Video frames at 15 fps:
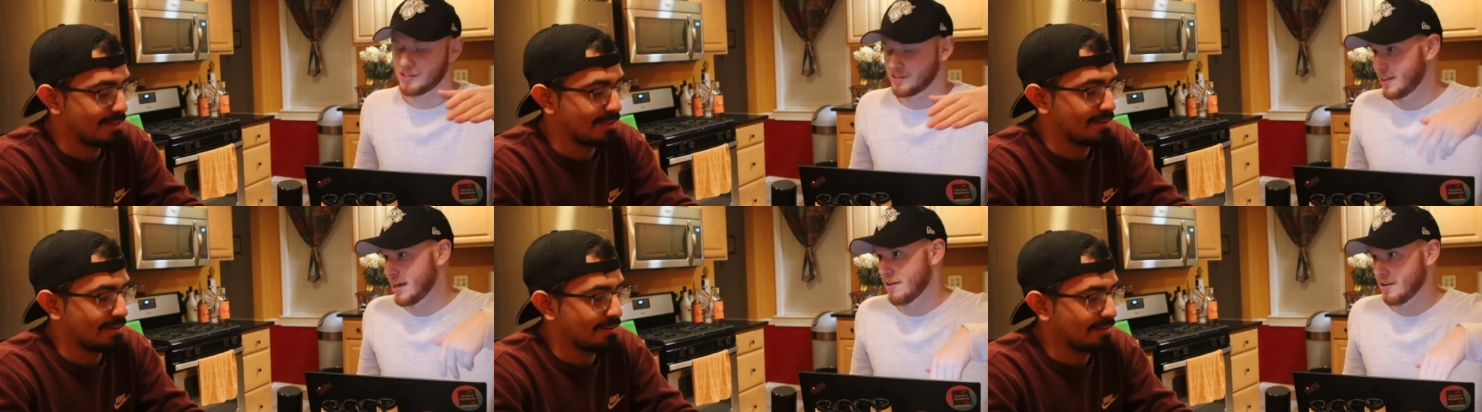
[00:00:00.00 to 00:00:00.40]

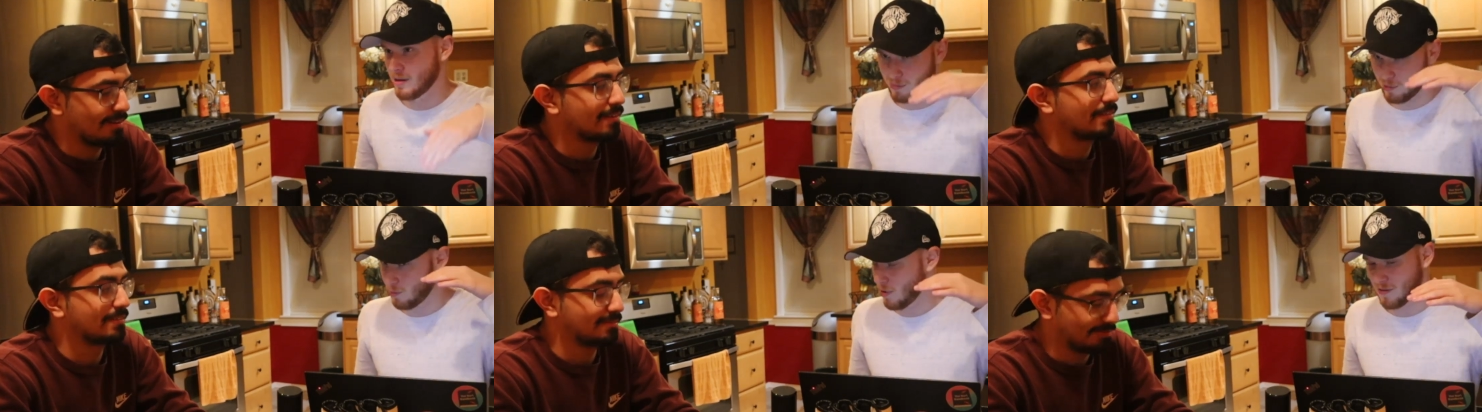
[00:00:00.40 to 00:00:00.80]
Speaker 1: yeah. they're
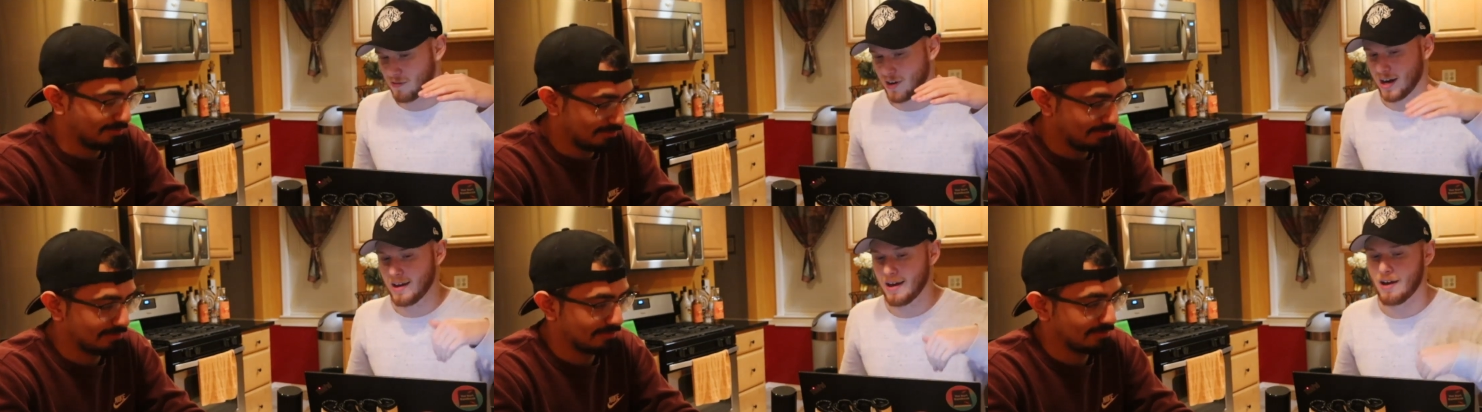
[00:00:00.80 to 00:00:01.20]
number one
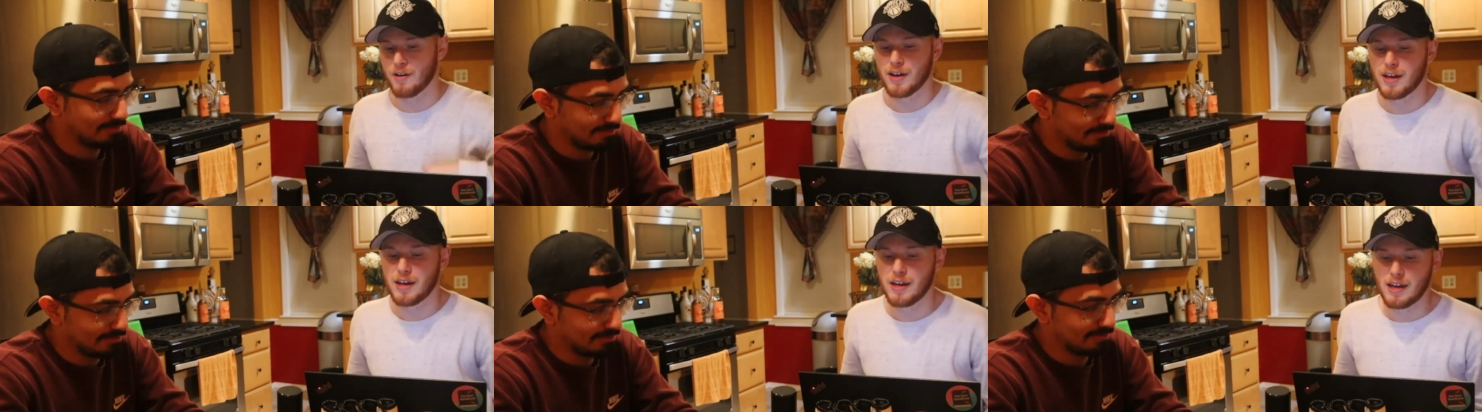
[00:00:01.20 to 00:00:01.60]
right now.
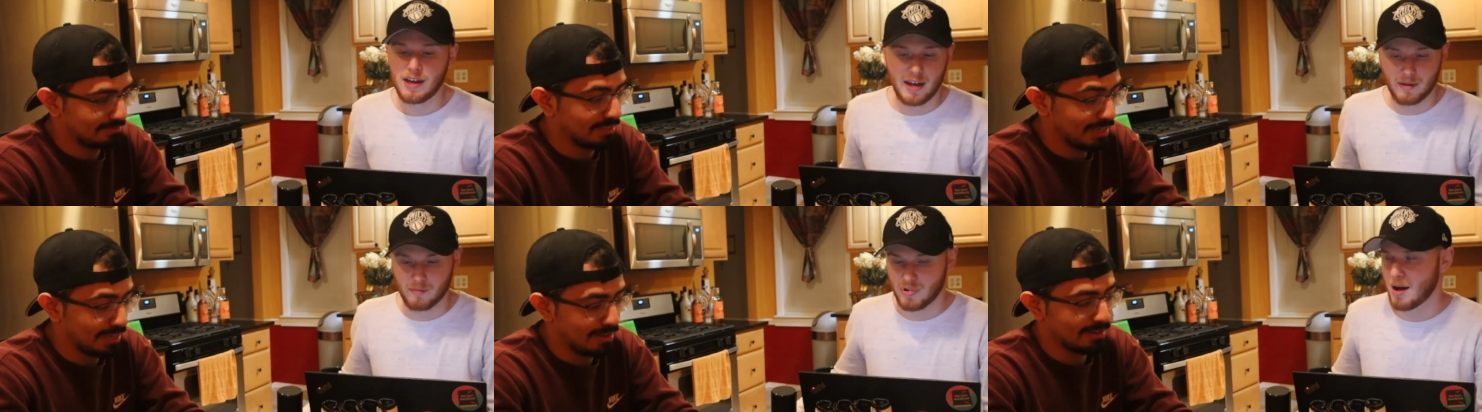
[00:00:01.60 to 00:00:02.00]

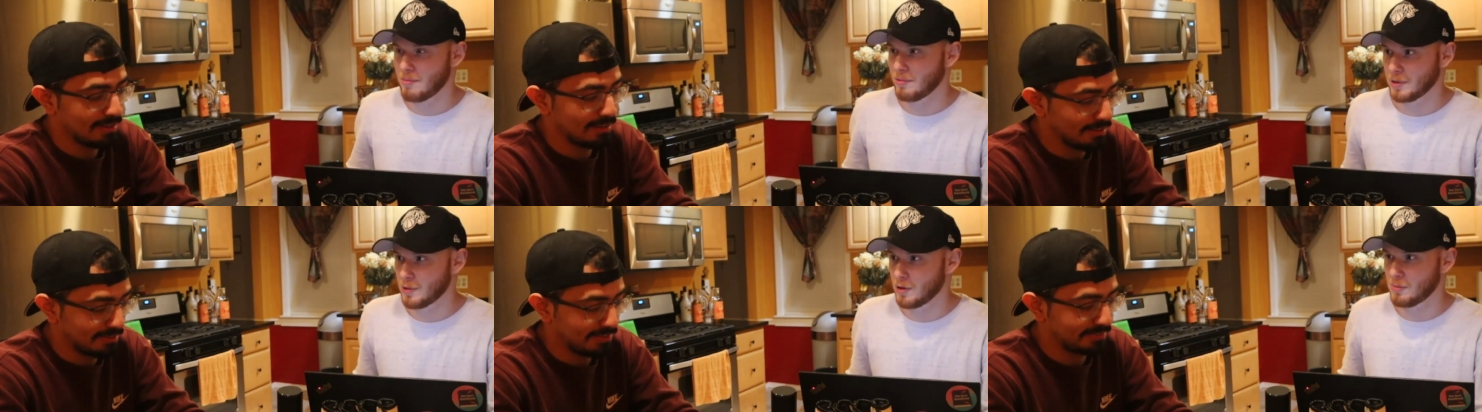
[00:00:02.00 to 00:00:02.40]
Yeah. And
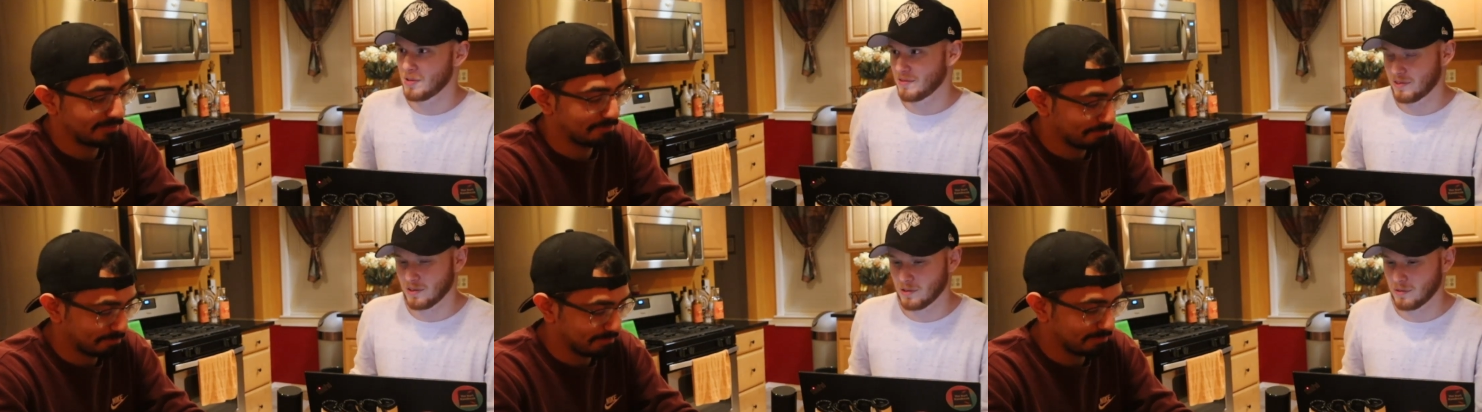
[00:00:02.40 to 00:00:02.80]
probably will be
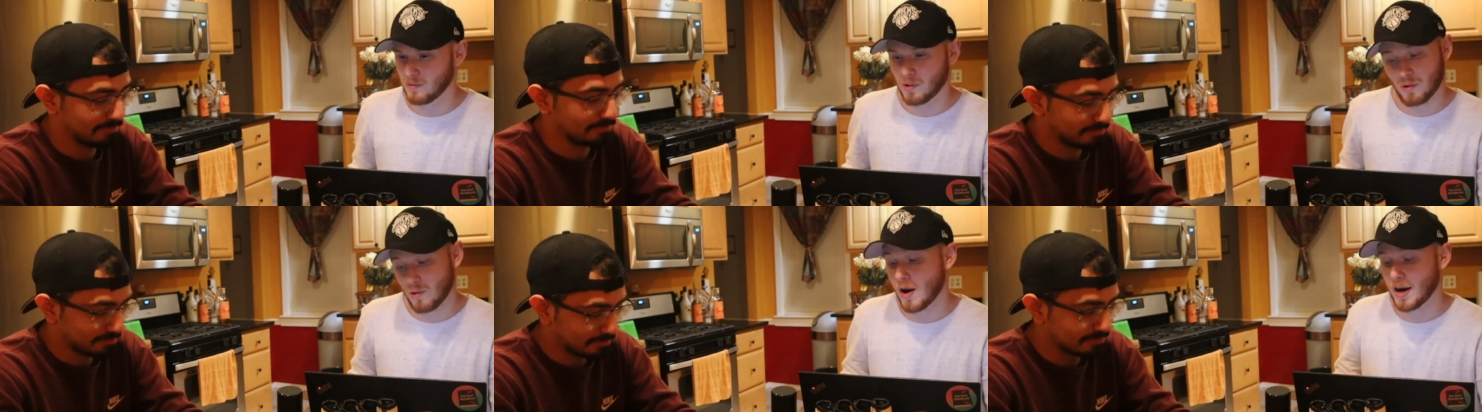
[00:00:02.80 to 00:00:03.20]
for
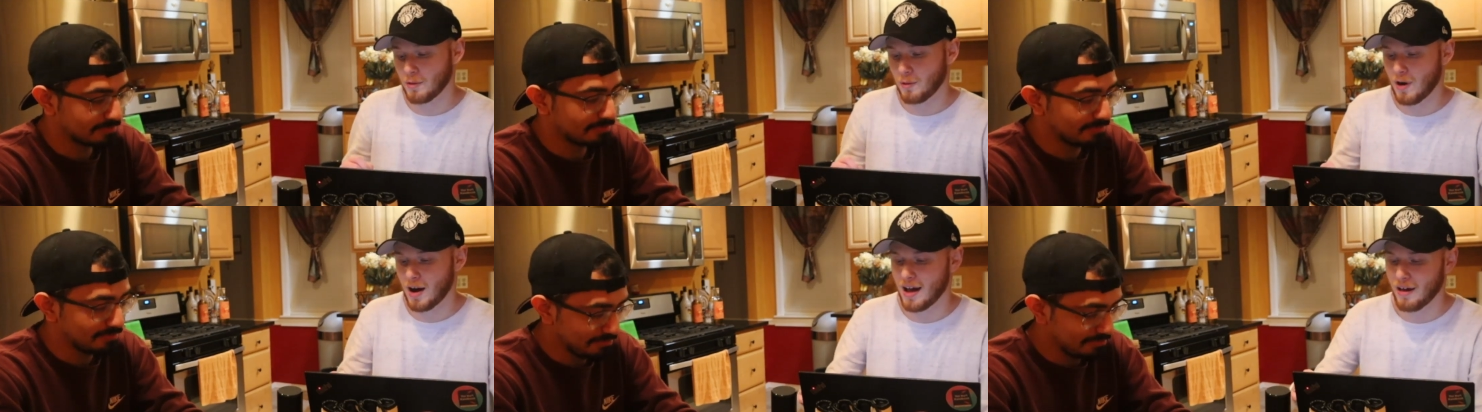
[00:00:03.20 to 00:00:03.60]
quite a
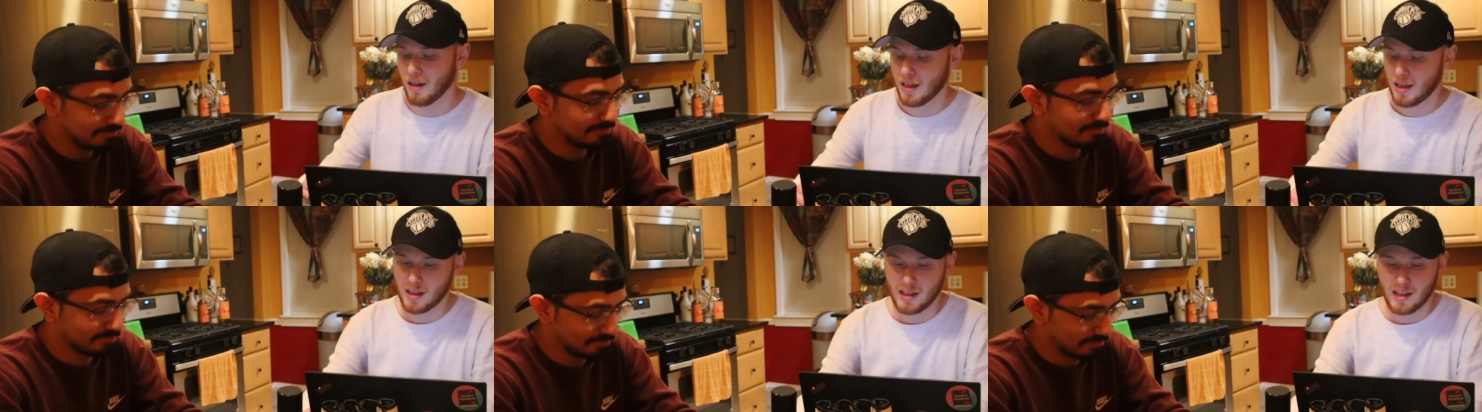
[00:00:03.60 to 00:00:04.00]
while.